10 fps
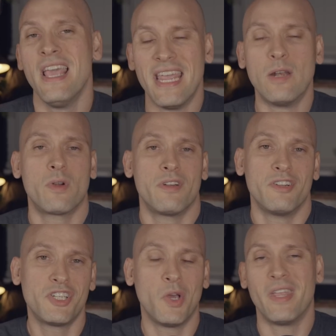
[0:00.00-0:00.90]
in order to
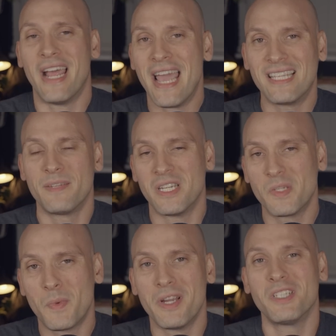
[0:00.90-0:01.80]
show that I had some
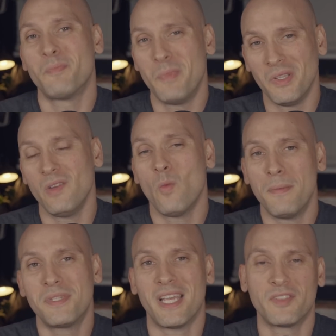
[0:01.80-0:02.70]
experience building
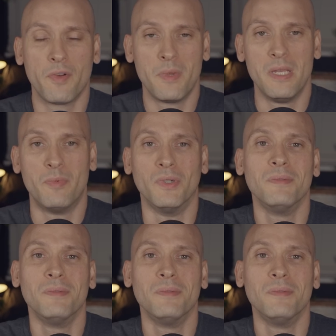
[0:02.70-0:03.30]
websites for people